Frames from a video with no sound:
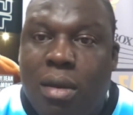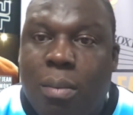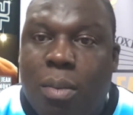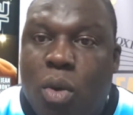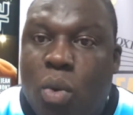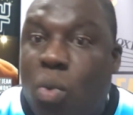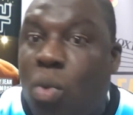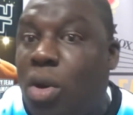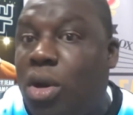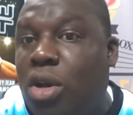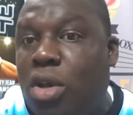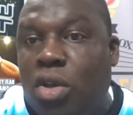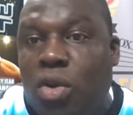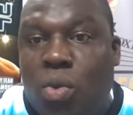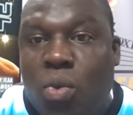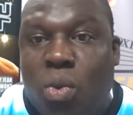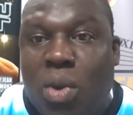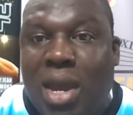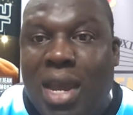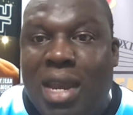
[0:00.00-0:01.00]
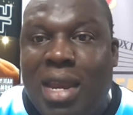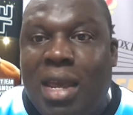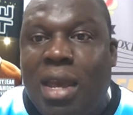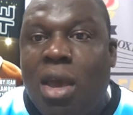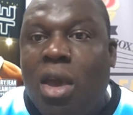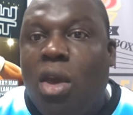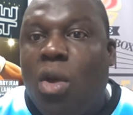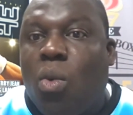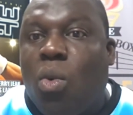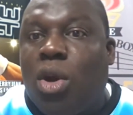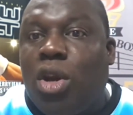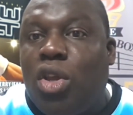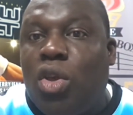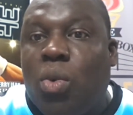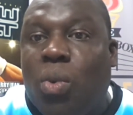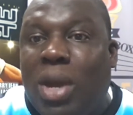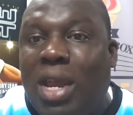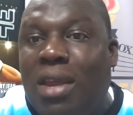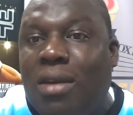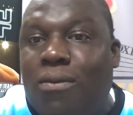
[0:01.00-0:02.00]
But what are you waiting? What are
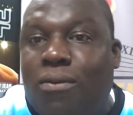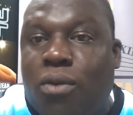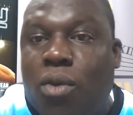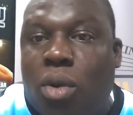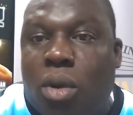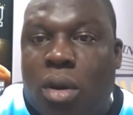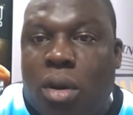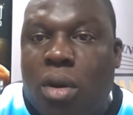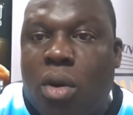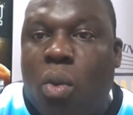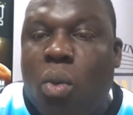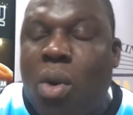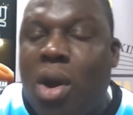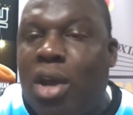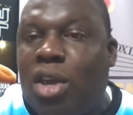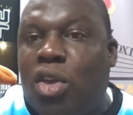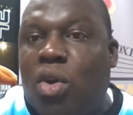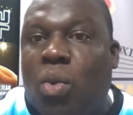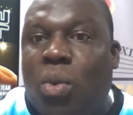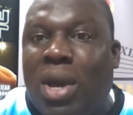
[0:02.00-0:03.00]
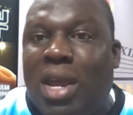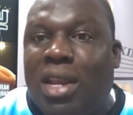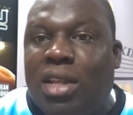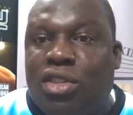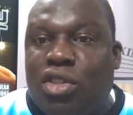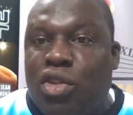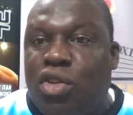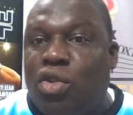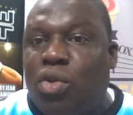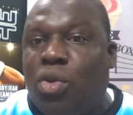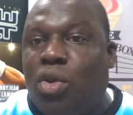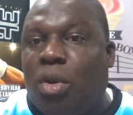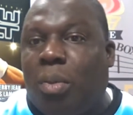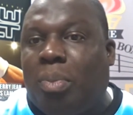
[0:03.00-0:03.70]
you waiting for? Why are you waiting to do your